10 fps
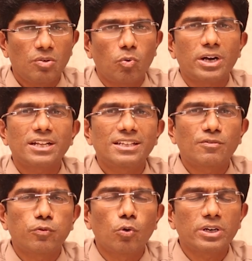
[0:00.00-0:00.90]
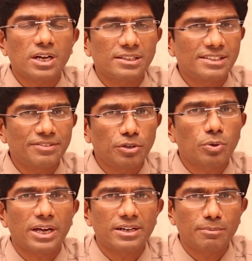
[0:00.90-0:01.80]
What are that 4 causes? You
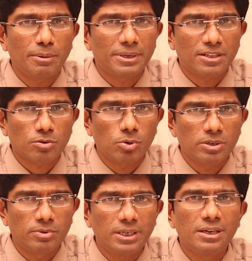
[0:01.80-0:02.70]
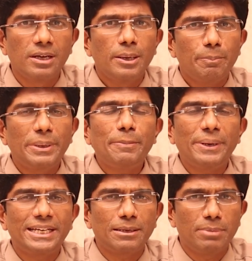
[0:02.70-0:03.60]
can remember the code word
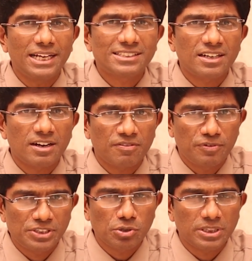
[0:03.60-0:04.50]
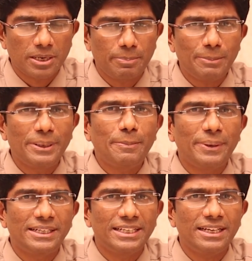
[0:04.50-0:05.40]
BPT, Bachelor of Physiotherapy,
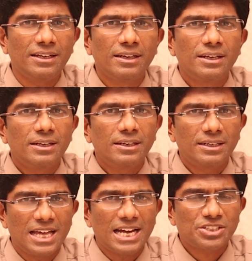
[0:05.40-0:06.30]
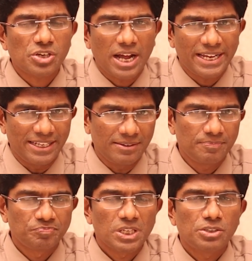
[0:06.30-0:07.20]
BPT-I.
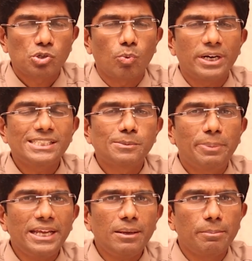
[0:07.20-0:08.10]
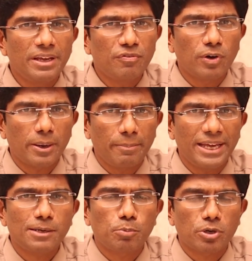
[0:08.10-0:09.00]
So, what is B? B for
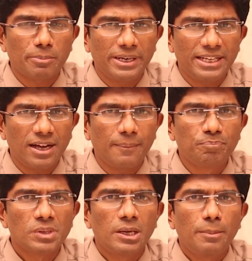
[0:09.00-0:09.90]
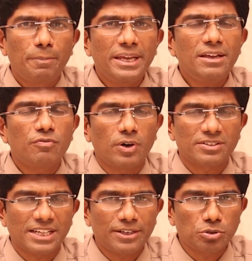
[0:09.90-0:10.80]
beer-potomania, P for
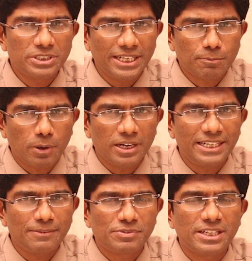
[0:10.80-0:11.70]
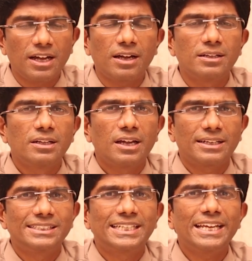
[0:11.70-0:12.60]
psychogenic polydipsia,
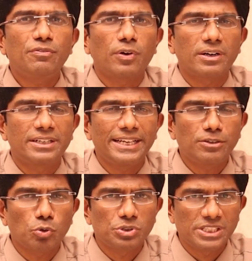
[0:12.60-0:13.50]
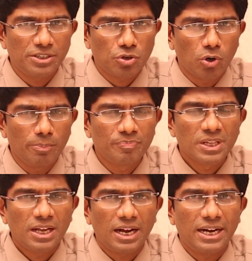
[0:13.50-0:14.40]
and T for T-toe syndrome,
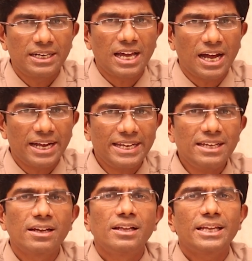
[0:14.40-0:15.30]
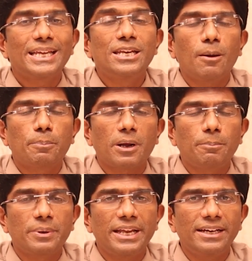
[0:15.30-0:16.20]
and I,
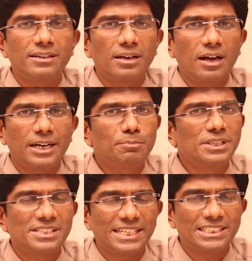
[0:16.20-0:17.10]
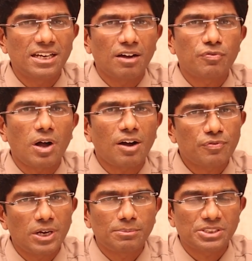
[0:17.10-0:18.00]
inappropriate administration of
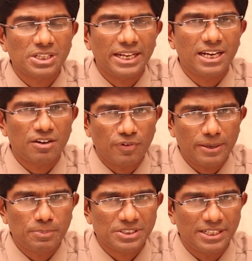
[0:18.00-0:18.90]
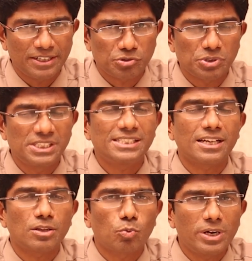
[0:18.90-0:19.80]
off-normal saline or 5% exos. These
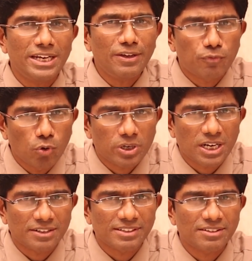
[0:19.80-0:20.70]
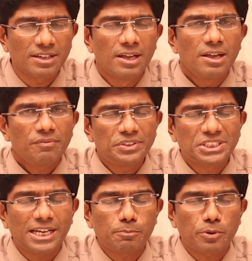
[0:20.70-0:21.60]
are the only 4 causes
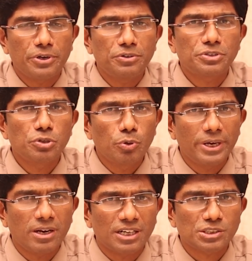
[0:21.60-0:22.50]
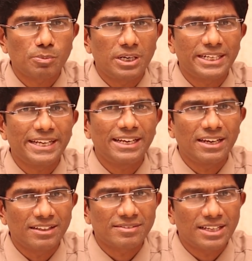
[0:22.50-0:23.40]
which can produce urine osmolality
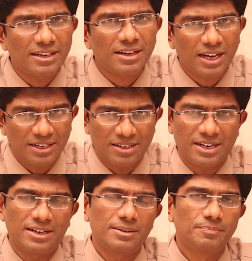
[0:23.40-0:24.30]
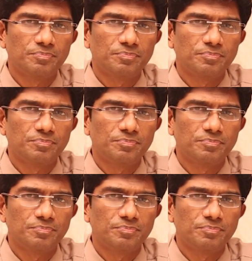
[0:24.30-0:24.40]
less than 100.